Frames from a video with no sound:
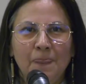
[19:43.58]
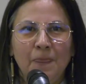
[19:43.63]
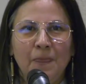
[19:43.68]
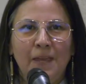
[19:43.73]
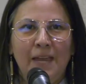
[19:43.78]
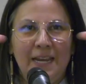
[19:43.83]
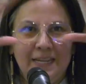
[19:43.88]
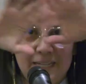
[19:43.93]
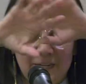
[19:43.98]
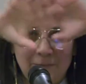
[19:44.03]

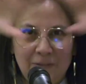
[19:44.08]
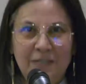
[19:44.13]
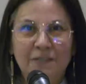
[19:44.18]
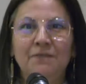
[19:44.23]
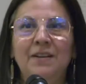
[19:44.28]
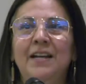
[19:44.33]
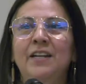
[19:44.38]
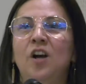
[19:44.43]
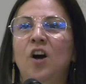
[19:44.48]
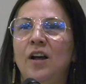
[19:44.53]
and then we
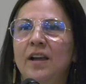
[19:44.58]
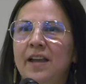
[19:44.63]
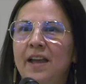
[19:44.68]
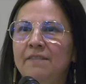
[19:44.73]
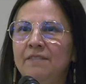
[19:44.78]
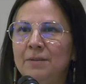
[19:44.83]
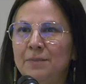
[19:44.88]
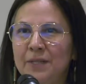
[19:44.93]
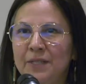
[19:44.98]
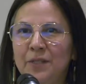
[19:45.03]
invite
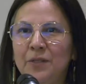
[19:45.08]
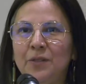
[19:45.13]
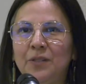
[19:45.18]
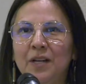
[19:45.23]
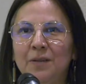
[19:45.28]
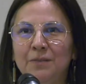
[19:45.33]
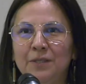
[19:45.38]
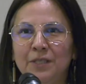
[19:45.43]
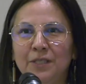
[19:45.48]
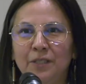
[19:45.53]
everybody who
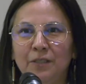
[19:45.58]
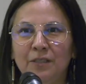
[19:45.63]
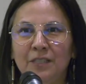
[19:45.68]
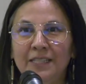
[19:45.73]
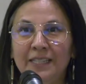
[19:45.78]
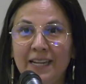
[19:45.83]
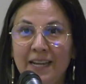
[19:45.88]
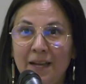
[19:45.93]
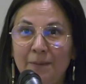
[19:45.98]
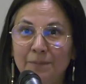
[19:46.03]
comes to Cree
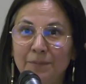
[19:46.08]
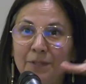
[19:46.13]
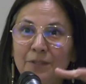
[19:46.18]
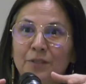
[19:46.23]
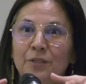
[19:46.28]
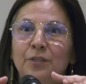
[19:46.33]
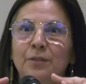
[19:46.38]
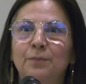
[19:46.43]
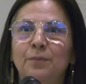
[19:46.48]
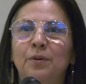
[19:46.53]
Camp
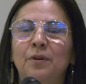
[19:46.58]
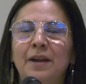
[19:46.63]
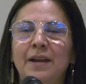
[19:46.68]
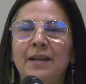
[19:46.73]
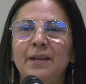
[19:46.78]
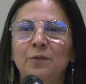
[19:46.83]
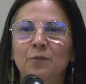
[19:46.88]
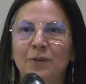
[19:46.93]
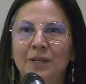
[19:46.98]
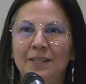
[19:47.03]
to
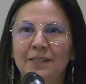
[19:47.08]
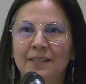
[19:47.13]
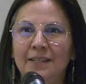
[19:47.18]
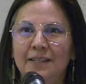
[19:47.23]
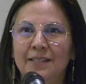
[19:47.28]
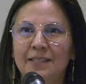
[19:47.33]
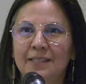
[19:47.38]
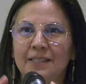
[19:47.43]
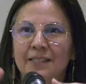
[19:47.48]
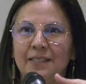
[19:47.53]
pray with
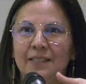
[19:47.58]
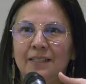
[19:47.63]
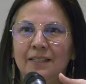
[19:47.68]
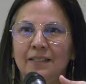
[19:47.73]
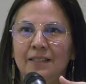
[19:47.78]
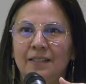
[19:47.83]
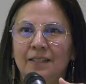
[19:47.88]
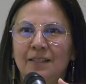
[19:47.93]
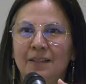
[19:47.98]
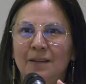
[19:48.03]
us
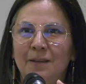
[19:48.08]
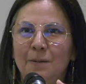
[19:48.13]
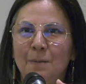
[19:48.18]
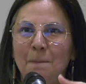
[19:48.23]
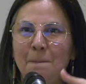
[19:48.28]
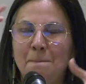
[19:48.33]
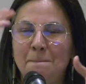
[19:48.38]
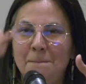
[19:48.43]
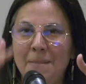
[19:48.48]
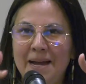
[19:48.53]

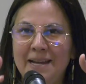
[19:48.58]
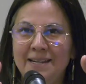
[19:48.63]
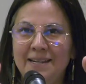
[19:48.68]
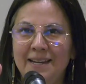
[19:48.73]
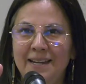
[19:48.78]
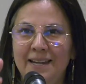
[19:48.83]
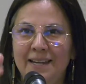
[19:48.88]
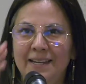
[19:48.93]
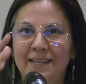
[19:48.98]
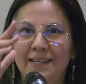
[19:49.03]

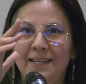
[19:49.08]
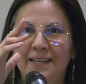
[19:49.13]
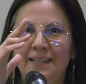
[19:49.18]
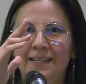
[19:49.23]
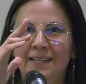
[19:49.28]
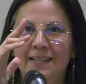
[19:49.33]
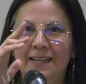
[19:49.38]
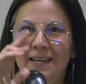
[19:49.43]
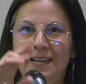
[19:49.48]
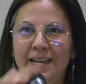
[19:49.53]
Monday,
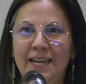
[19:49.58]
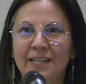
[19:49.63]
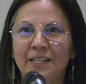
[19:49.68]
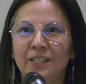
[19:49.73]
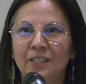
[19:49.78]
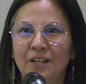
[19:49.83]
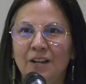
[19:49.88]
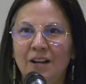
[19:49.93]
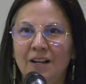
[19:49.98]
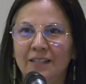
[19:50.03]
8
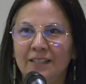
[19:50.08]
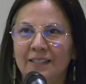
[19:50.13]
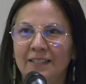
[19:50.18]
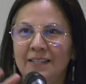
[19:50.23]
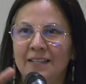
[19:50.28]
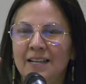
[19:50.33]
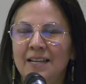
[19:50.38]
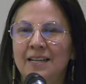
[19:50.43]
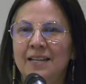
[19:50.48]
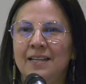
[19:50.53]
o'clock,
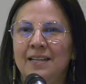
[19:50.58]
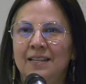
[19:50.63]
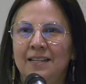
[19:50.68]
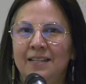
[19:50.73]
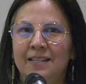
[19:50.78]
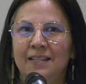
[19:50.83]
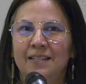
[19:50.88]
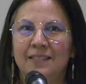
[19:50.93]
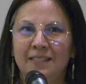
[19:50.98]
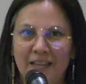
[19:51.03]

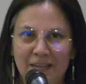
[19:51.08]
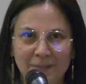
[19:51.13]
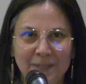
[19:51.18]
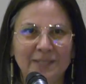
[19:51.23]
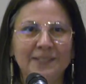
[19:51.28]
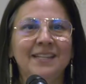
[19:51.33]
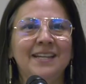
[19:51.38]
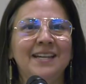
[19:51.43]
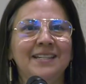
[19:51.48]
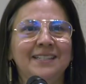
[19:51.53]

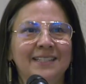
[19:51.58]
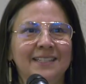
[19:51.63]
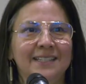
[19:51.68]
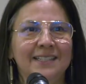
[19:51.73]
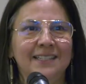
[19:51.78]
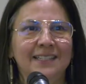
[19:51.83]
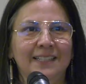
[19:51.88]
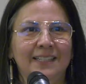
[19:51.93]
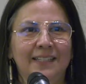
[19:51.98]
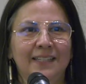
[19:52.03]

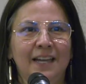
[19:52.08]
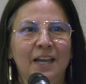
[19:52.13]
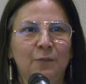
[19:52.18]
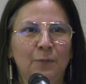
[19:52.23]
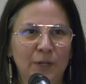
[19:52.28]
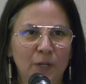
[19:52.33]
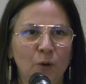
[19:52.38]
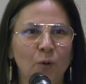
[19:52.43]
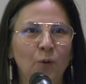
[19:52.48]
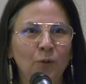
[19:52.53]
simultaneously, and
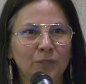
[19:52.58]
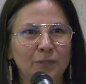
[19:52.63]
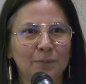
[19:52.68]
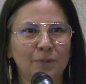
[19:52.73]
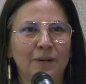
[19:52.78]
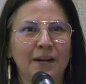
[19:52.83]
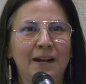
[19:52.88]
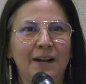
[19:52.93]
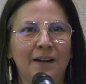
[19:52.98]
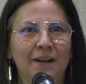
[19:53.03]
we hold a
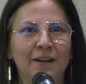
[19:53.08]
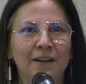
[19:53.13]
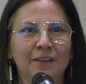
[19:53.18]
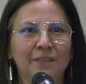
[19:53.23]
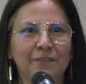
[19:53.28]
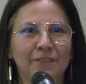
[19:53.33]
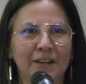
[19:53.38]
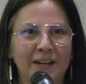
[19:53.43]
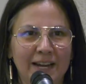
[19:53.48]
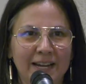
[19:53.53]
prayer
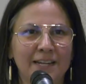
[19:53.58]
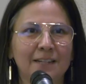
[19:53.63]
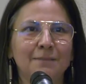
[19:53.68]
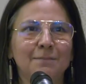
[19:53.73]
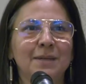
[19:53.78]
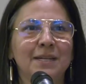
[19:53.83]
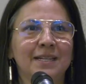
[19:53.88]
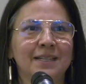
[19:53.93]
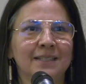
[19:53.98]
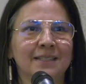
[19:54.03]
for 8
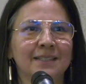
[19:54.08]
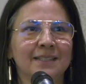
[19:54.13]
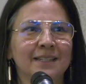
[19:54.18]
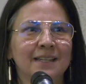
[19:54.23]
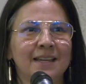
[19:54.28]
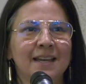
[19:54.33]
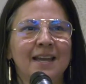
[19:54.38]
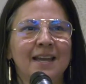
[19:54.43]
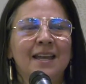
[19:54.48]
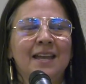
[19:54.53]
minutes.
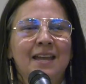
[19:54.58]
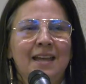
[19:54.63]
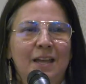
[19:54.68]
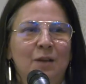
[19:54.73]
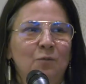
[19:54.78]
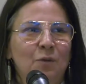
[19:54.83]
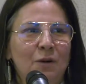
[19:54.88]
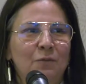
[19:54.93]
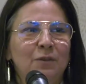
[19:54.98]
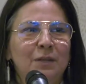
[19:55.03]

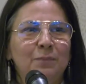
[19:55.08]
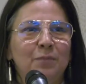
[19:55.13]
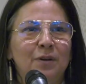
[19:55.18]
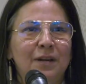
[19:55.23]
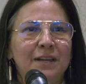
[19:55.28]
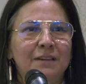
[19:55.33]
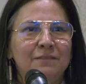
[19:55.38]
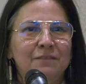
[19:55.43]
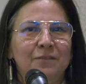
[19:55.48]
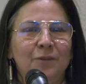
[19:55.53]
And what we
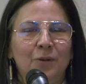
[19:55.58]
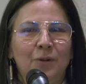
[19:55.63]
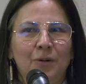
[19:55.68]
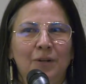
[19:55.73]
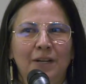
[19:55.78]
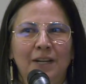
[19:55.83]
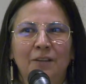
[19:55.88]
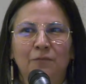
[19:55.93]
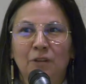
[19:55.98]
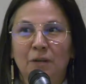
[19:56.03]
pray for
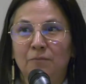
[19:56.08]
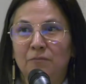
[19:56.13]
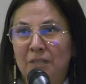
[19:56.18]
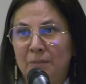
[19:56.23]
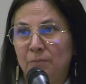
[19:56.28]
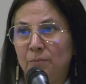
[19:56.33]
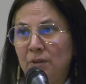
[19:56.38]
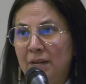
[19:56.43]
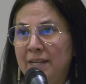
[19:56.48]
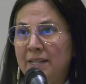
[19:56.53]
and what we
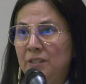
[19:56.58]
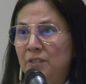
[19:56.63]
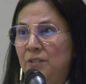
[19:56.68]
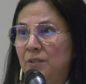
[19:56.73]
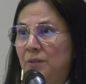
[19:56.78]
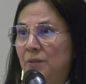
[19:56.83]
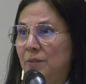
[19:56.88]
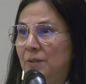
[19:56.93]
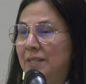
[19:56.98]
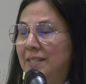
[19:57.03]
pray
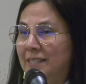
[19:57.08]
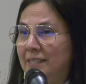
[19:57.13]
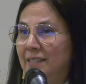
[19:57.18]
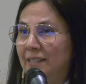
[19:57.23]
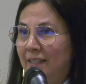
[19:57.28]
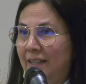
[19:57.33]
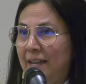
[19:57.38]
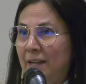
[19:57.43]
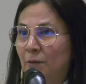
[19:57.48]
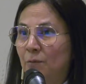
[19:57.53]
to is the
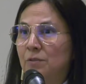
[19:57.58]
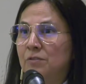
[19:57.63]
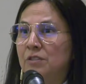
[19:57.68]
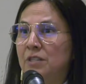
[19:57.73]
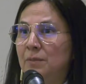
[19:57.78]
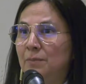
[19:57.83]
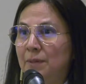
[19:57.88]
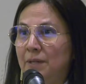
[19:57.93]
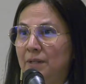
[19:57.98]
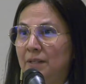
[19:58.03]
language
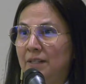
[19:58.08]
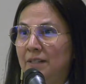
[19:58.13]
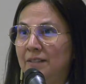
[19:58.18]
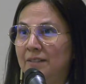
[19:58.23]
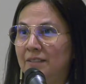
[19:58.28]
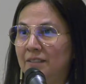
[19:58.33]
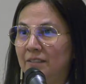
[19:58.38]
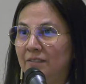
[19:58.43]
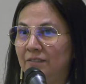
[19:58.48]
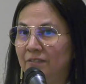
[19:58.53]

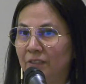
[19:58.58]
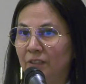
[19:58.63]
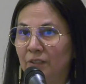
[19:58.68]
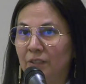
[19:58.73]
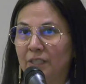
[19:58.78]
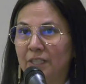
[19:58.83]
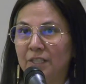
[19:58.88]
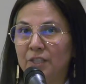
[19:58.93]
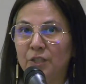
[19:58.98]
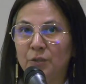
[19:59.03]
spirit to
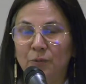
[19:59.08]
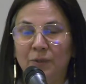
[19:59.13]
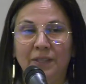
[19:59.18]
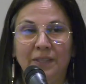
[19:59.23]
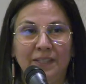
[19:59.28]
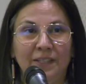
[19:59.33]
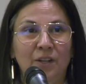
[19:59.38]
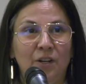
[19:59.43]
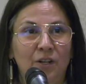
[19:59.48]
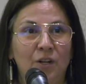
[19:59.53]
flourish
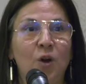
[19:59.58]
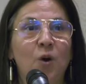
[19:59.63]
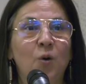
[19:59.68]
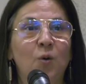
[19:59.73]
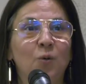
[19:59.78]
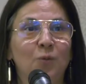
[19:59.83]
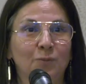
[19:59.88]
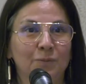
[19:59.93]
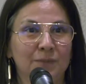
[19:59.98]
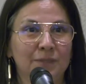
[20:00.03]
within our
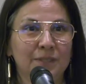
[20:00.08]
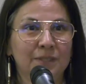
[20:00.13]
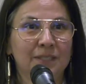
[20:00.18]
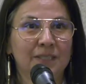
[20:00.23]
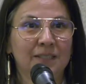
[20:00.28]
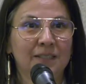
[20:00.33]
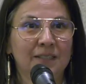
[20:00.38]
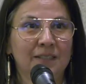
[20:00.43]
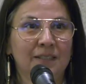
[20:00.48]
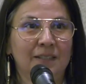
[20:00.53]
homes
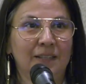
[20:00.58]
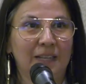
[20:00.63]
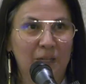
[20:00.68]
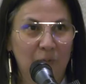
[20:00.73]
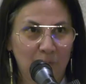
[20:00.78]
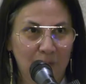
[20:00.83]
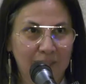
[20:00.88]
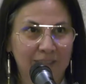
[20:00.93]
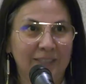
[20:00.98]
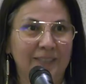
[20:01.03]

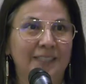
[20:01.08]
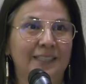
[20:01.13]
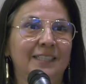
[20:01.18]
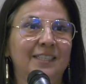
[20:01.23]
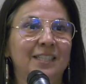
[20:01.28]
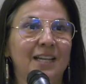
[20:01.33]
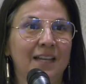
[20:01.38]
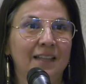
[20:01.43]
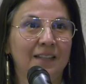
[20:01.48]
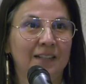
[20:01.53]
and within
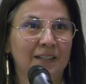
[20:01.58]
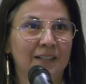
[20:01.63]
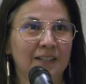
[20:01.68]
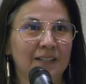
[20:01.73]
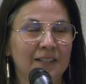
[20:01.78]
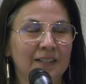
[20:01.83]
each other.